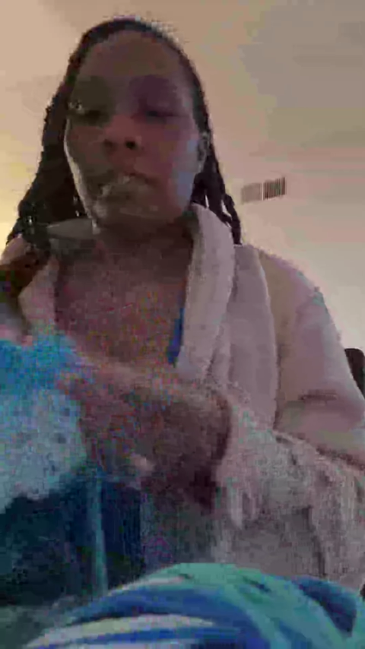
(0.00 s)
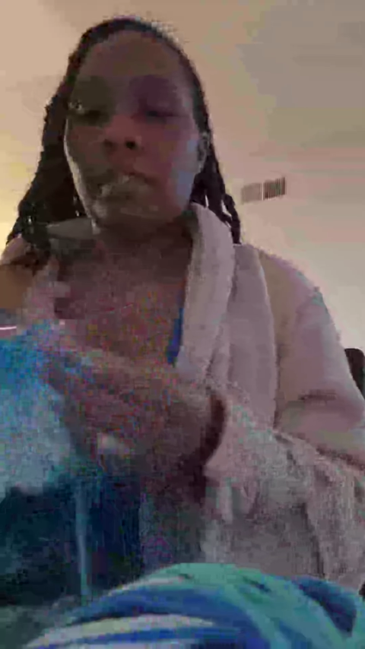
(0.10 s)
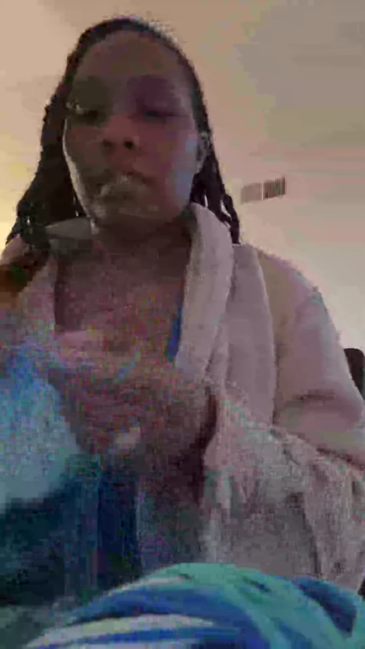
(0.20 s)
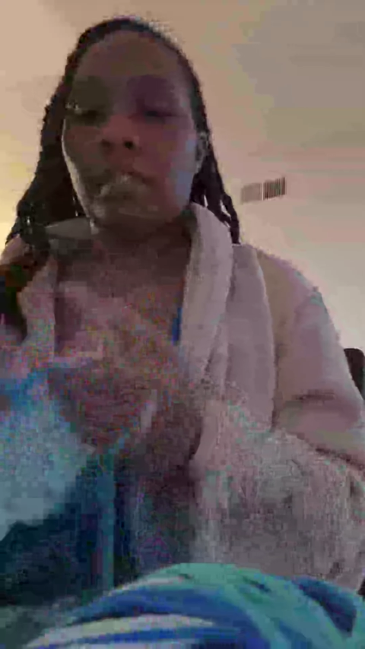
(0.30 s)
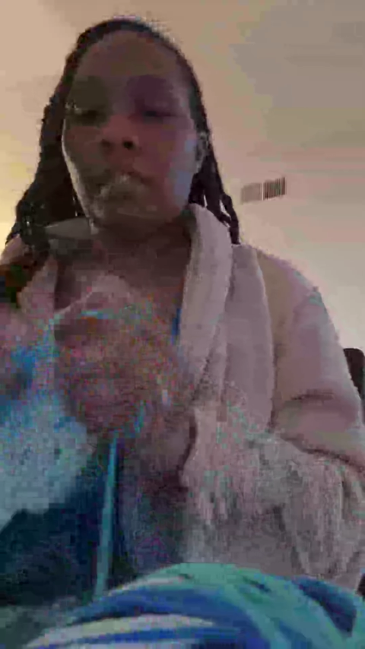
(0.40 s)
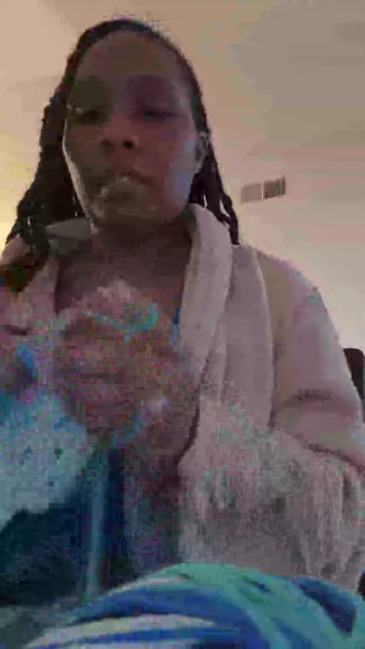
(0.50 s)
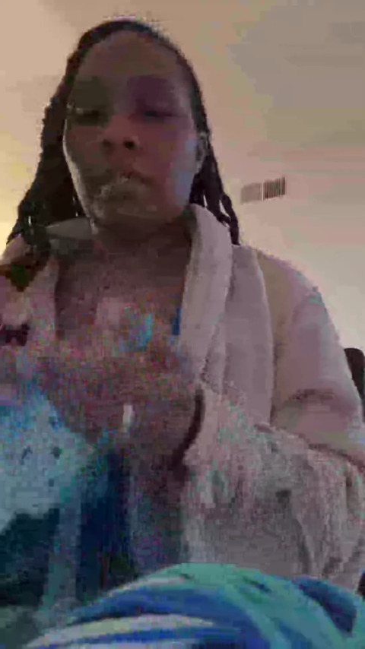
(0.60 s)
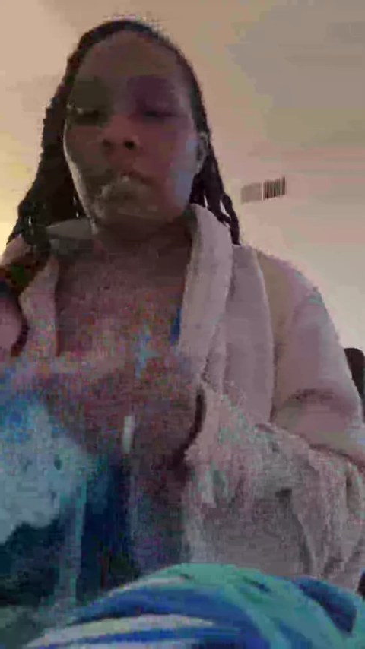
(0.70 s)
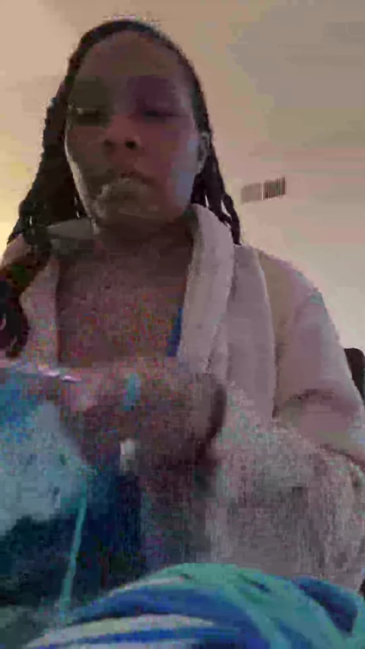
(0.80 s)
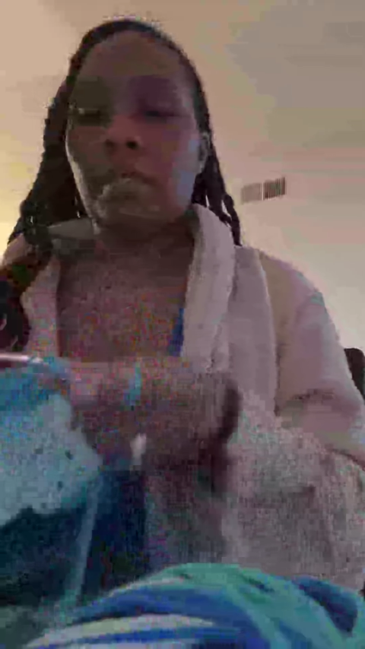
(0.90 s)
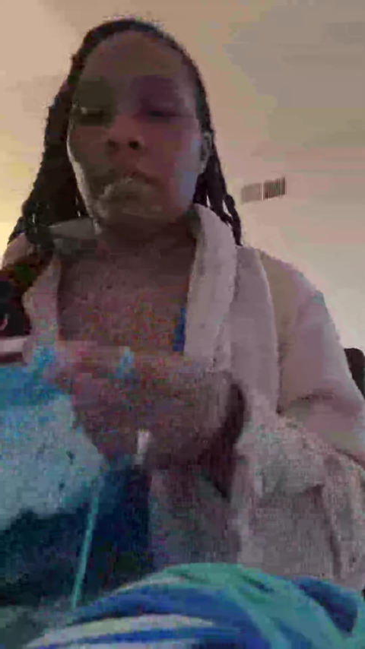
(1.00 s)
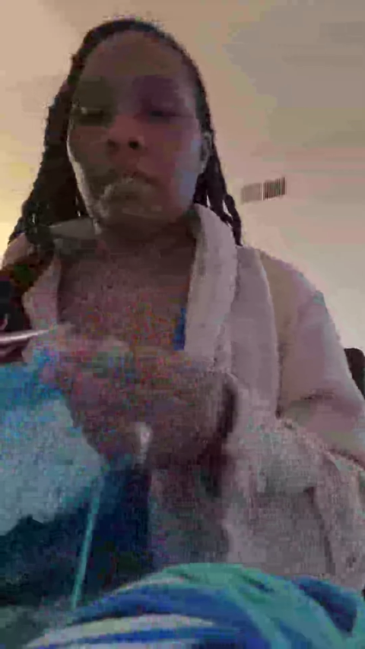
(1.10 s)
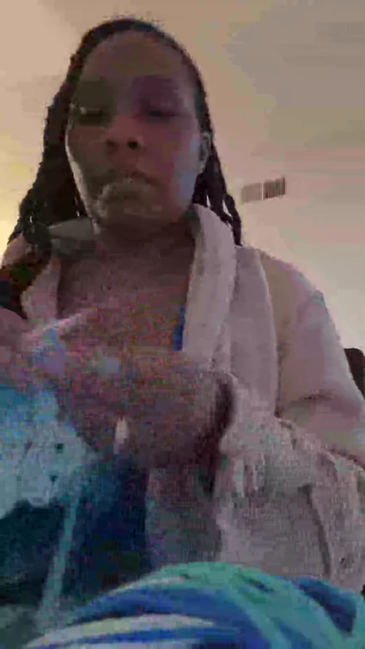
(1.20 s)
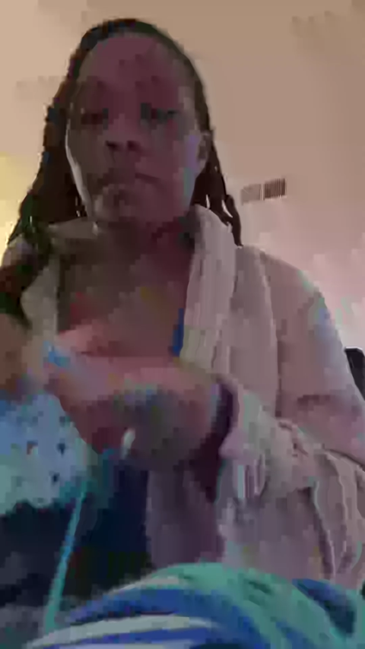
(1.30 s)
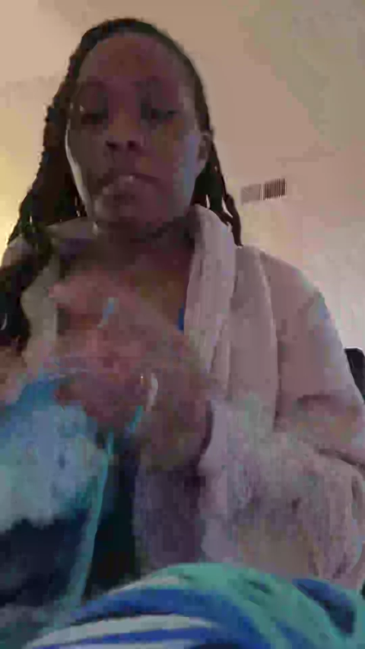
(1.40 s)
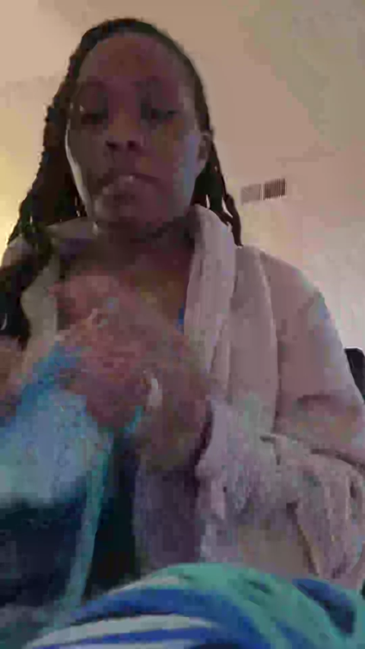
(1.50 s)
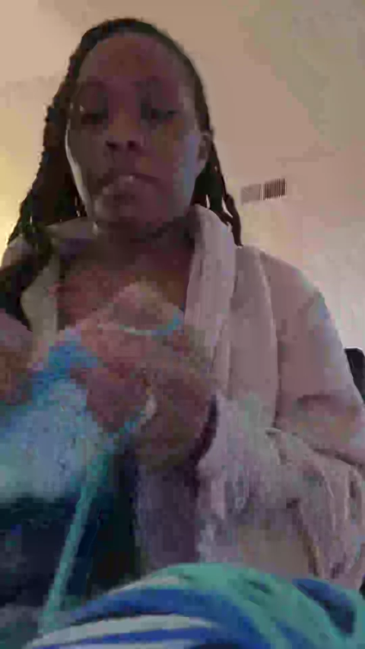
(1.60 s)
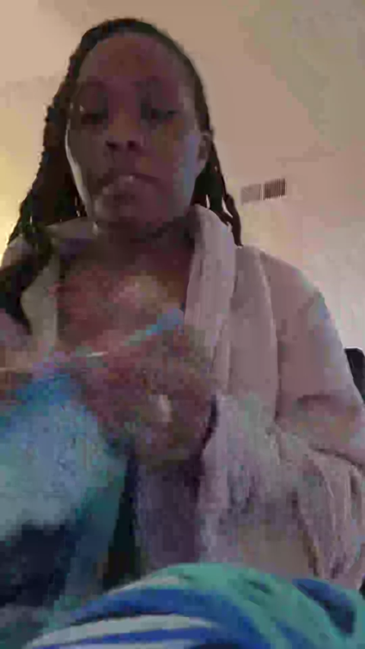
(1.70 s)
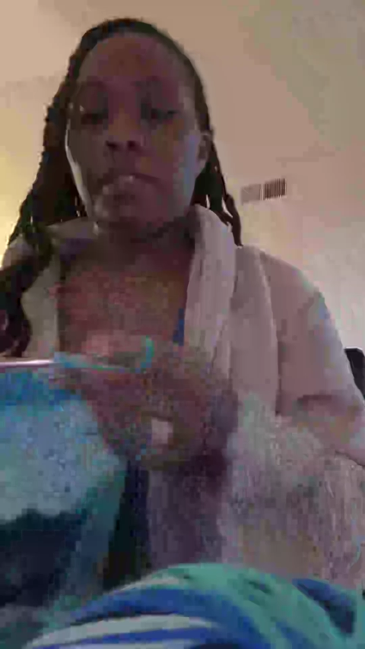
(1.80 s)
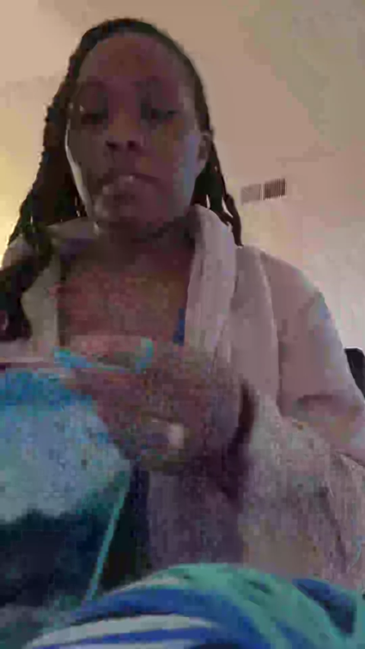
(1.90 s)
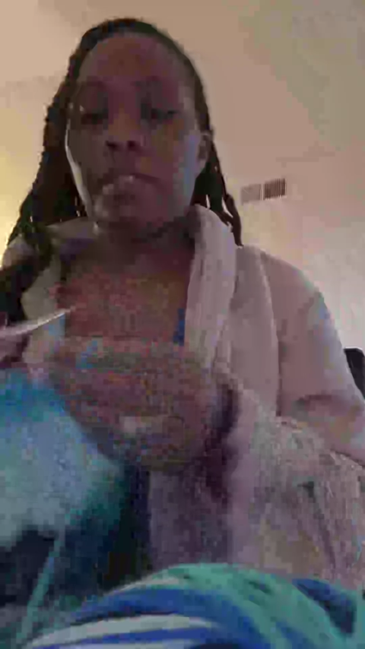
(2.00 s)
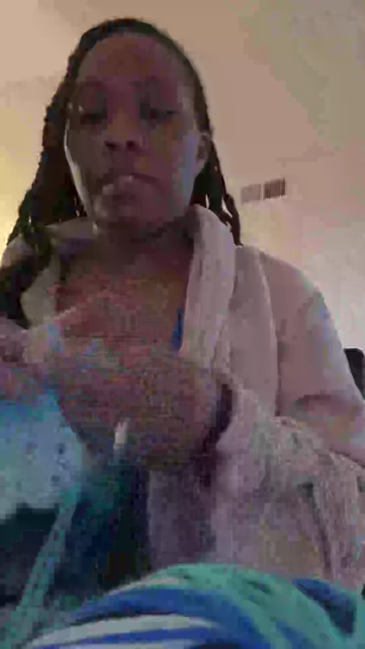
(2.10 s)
So the same thing with over here.